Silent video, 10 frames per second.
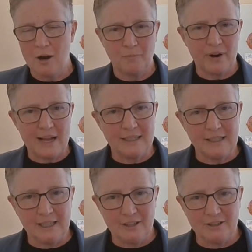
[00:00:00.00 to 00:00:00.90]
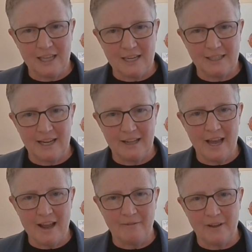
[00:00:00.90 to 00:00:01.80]
present in your day-to-day
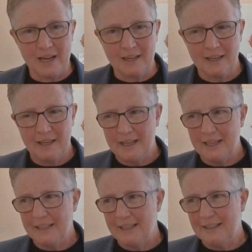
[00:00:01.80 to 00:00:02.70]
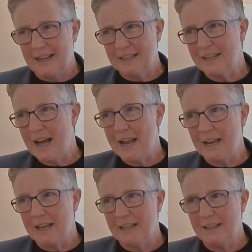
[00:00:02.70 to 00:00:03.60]
life, like that's
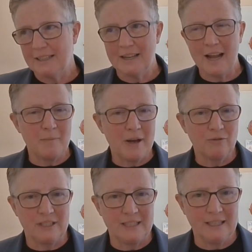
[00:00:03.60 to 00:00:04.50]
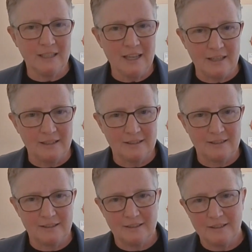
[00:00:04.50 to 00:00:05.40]
not about
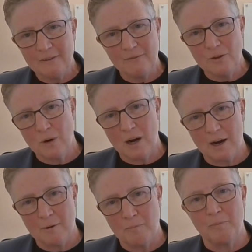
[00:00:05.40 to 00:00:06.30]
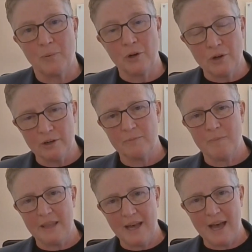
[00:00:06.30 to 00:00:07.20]
resilience. If you are burdened
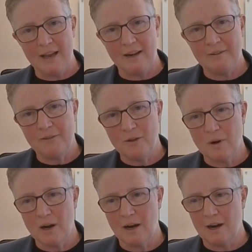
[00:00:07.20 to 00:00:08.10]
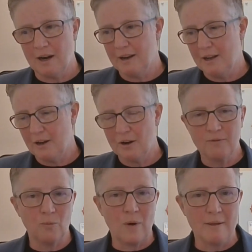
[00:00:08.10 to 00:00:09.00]
by that, if you are
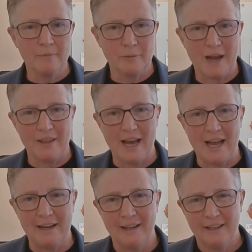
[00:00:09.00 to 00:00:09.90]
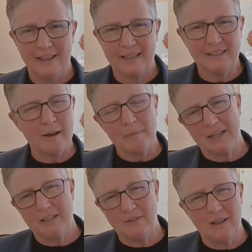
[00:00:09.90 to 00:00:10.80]
overwhelmed by that, that's not
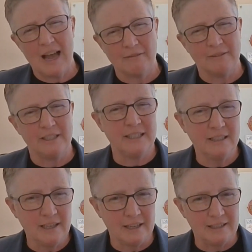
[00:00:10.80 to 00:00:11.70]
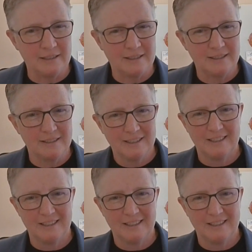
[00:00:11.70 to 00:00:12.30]
because you lack resilience.